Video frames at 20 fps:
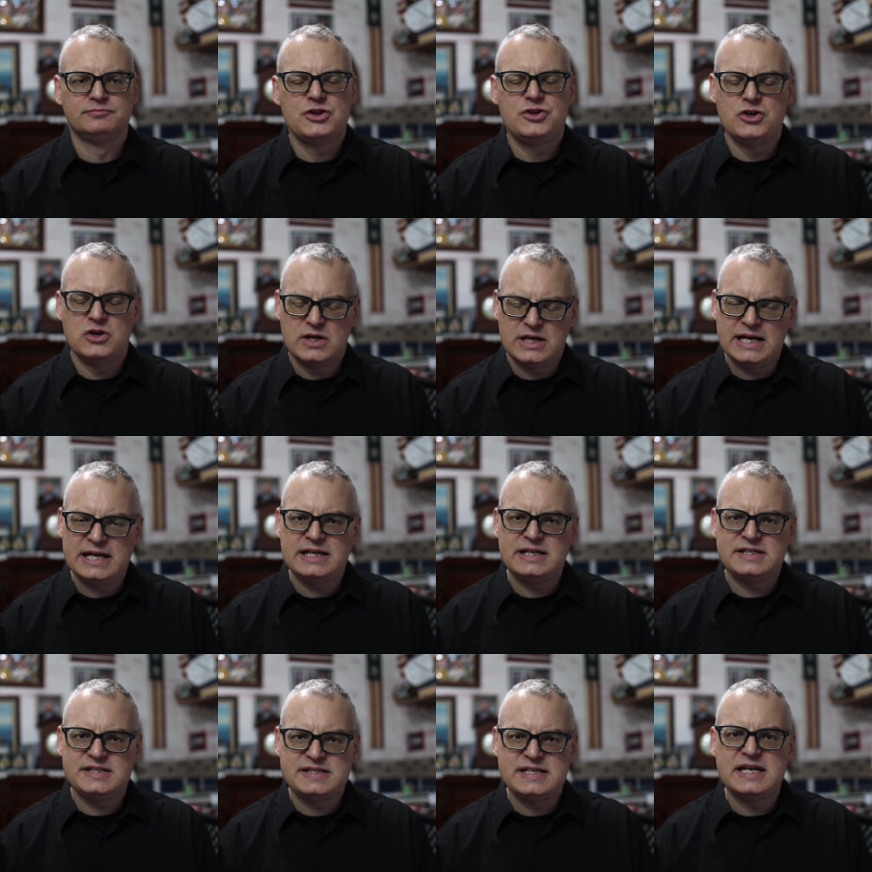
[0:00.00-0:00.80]
The
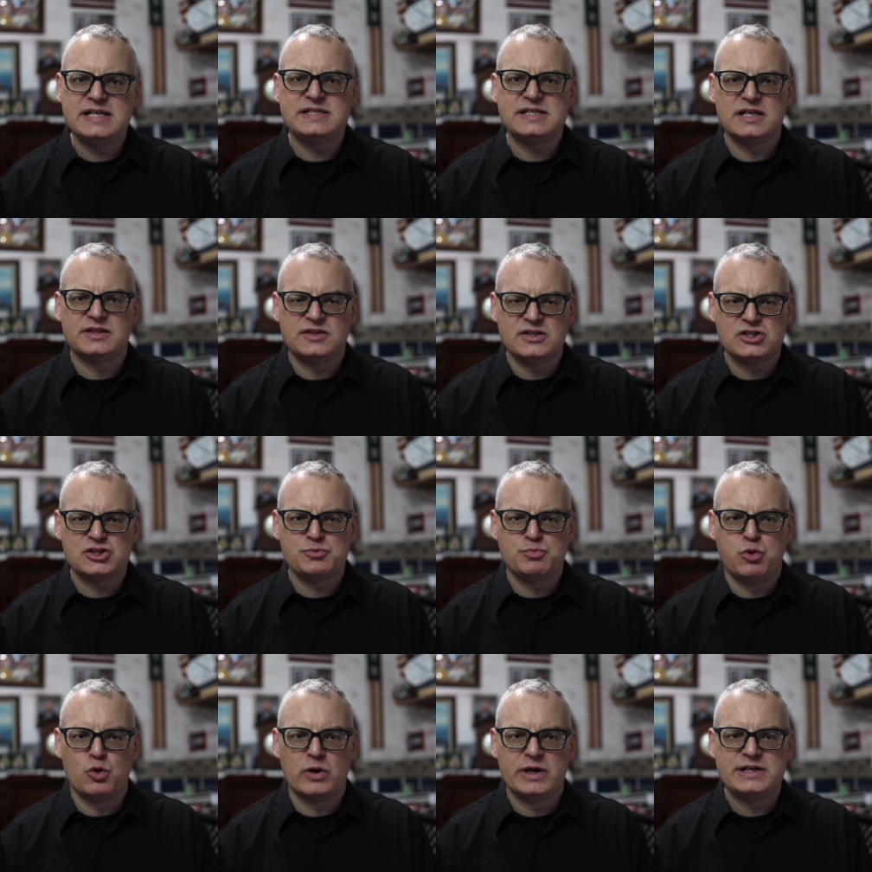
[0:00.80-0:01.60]
United States at this
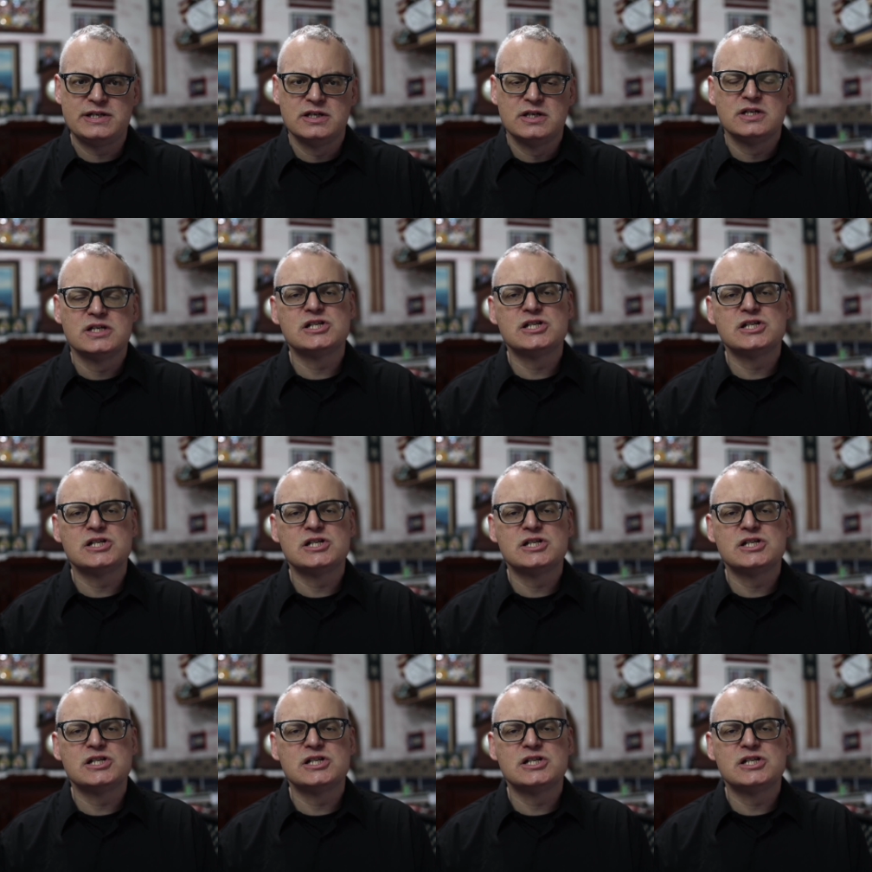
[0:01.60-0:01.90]
point